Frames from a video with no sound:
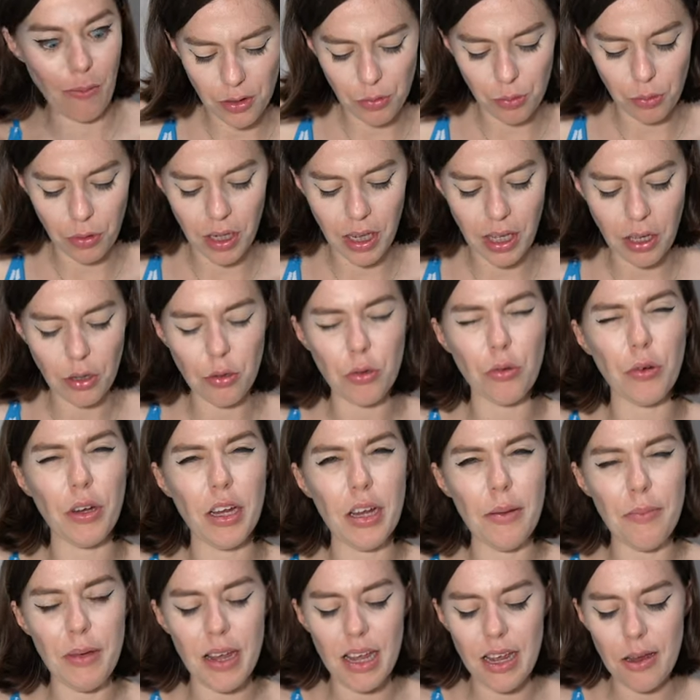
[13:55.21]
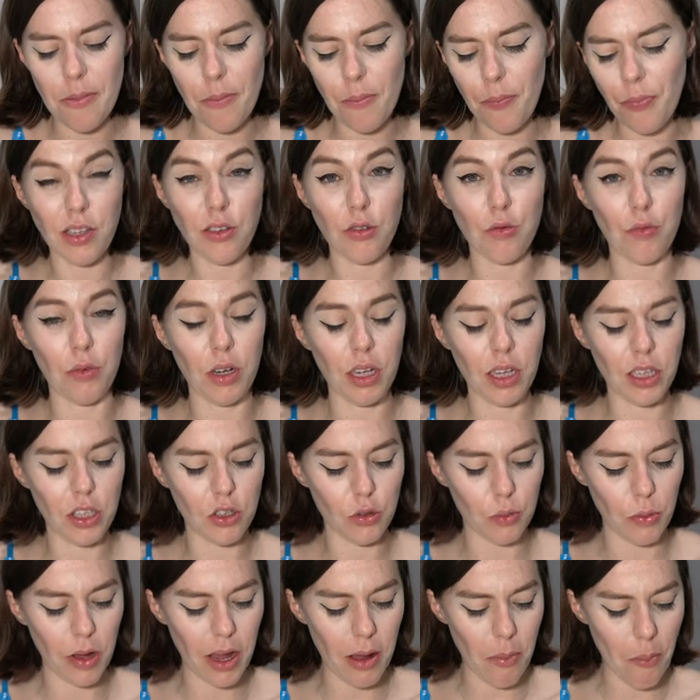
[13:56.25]
It's really creamy, it's really
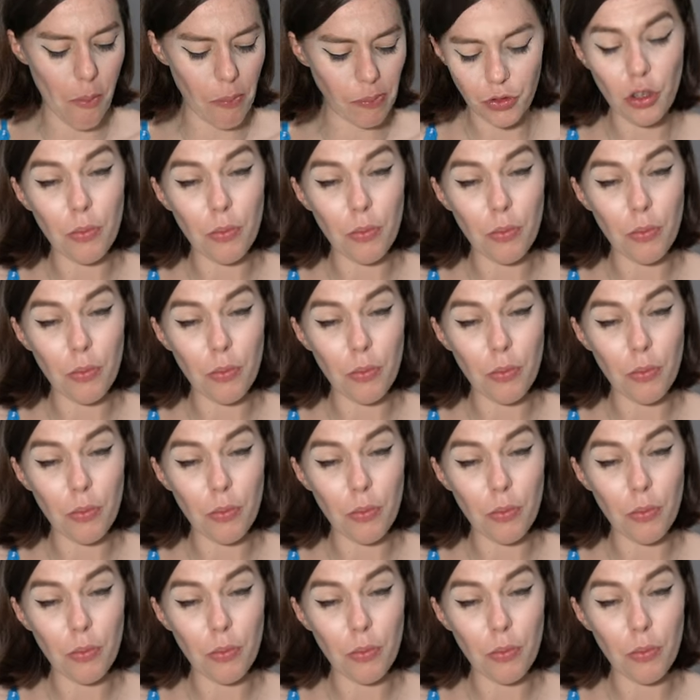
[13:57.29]
sweet.